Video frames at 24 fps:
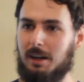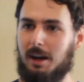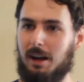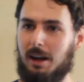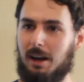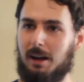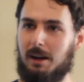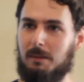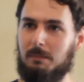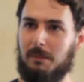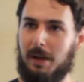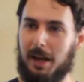
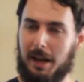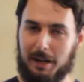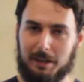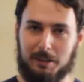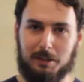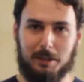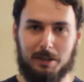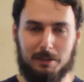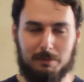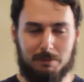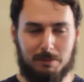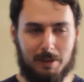um, and I
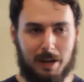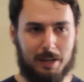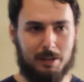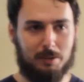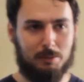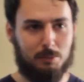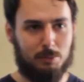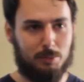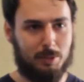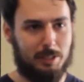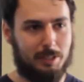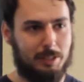couldn't find
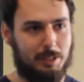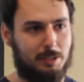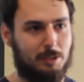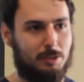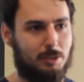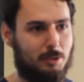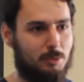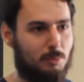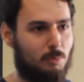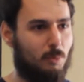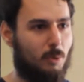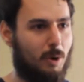a really
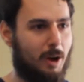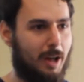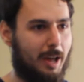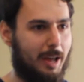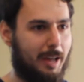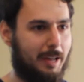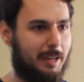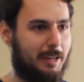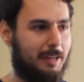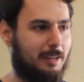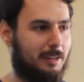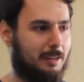good
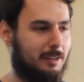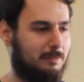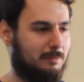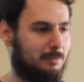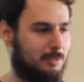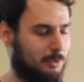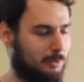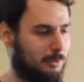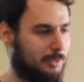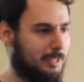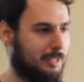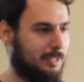way of
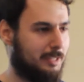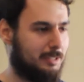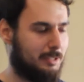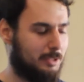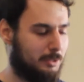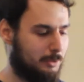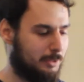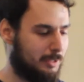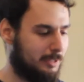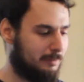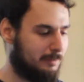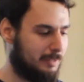doing it
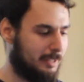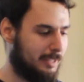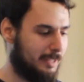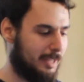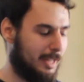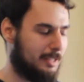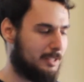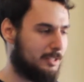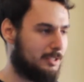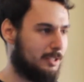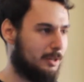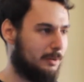intuitively,
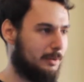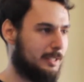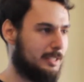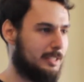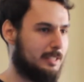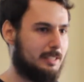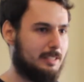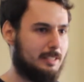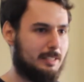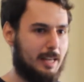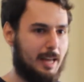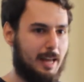and so
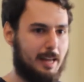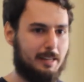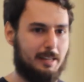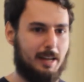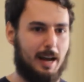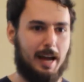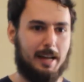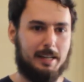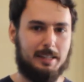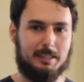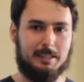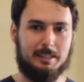instead
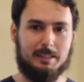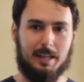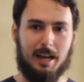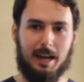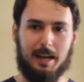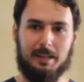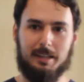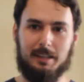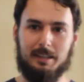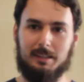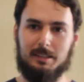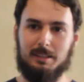I
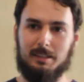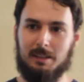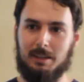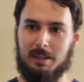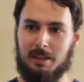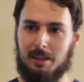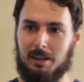decided